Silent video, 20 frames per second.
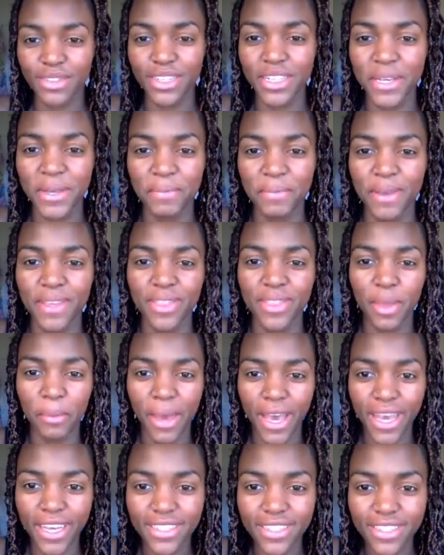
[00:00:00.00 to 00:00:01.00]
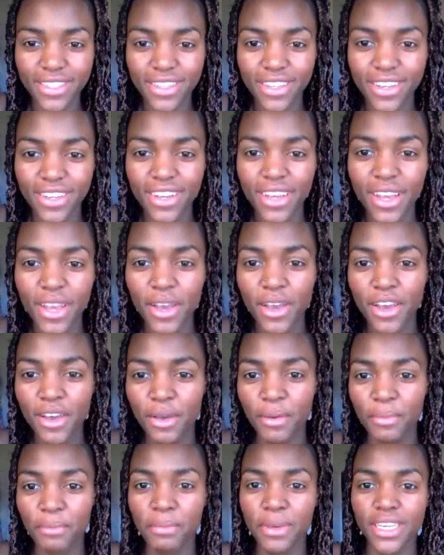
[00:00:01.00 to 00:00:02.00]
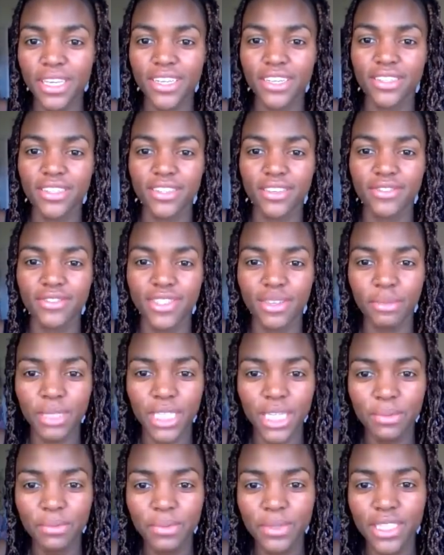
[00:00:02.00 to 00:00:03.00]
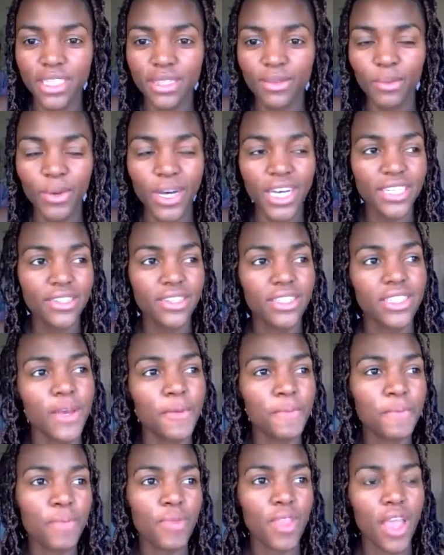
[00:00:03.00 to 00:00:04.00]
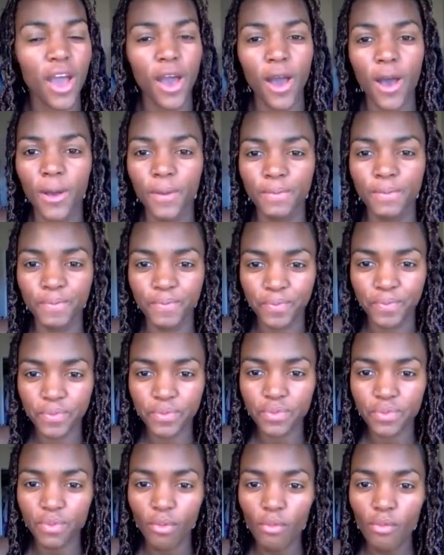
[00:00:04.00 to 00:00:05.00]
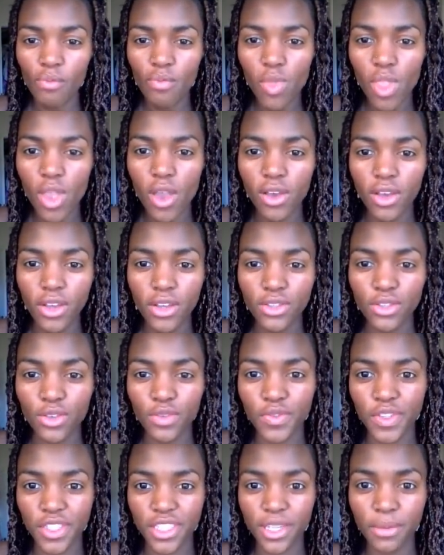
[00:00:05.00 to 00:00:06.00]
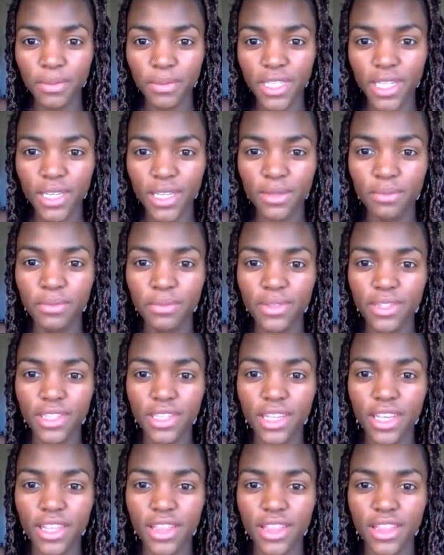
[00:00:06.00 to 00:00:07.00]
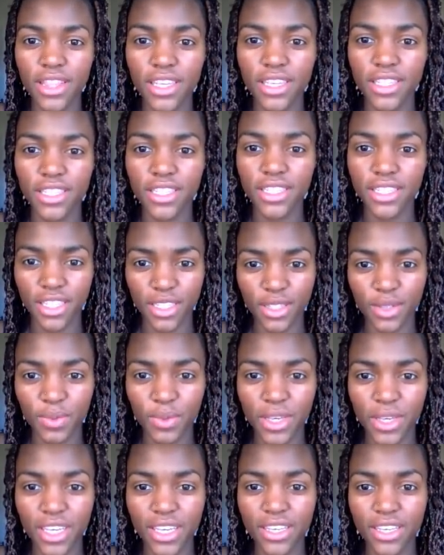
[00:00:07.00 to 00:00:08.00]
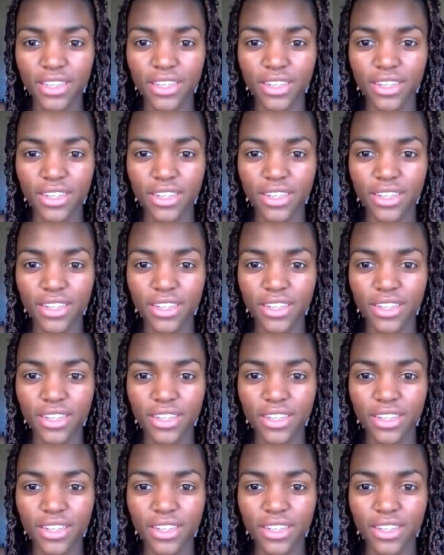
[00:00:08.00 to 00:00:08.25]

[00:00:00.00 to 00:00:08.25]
really been the best because of symptoms wise. Um, so for symptoms, the sixth week,